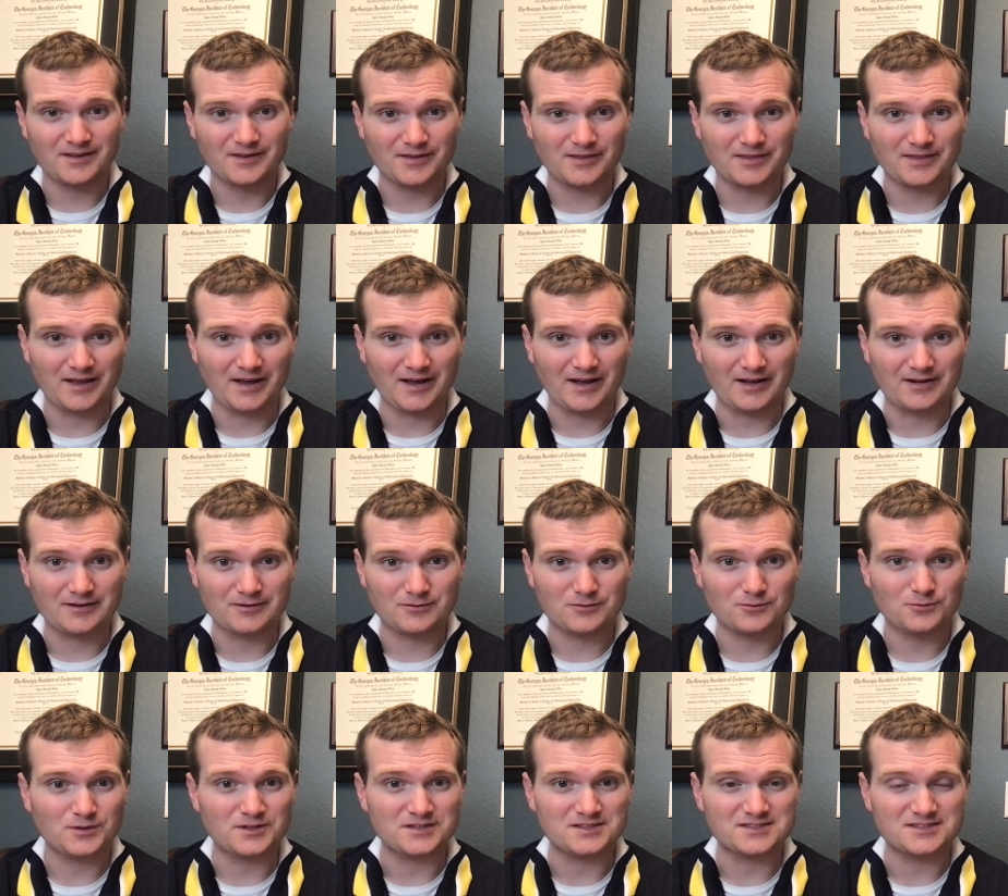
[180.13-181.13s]
that
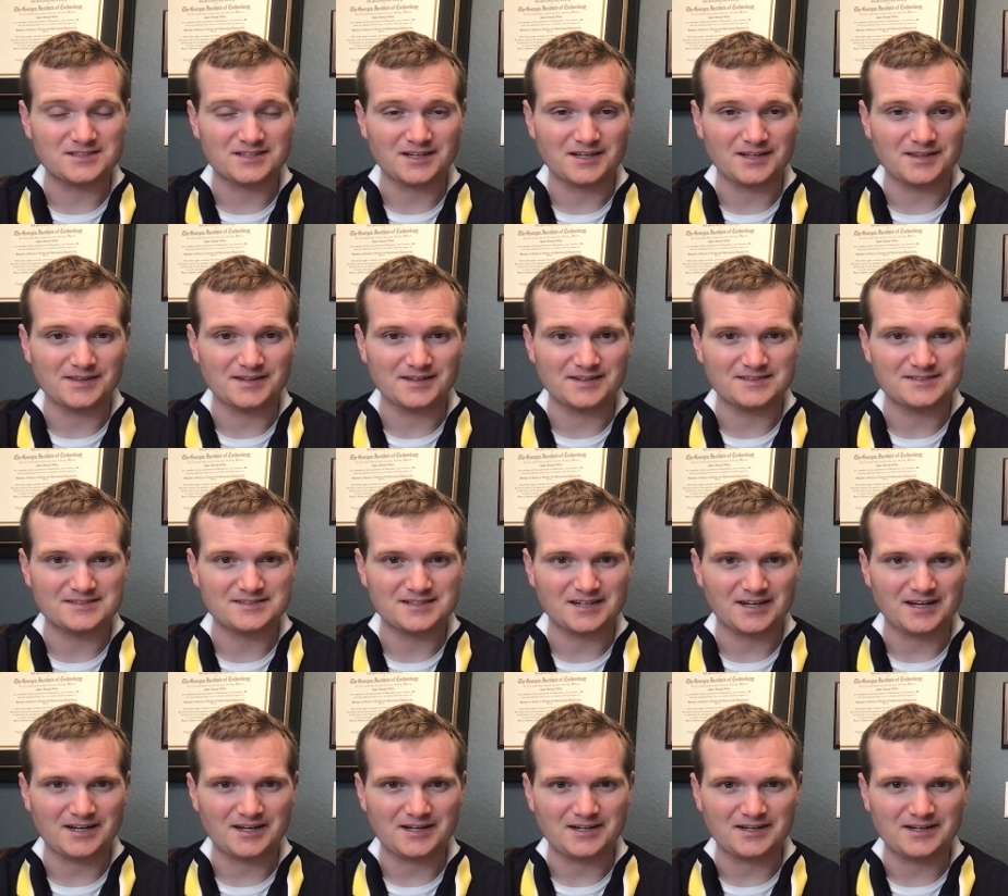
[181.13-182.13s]
we see in this
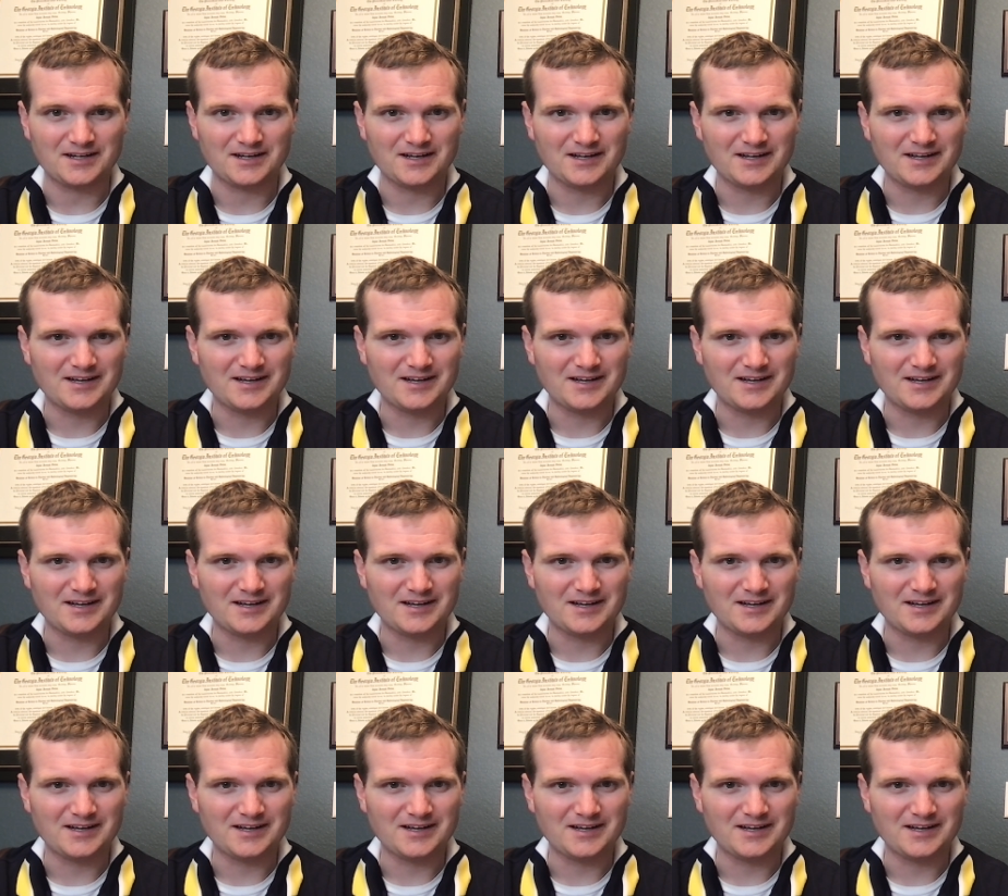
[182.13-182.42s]
scene.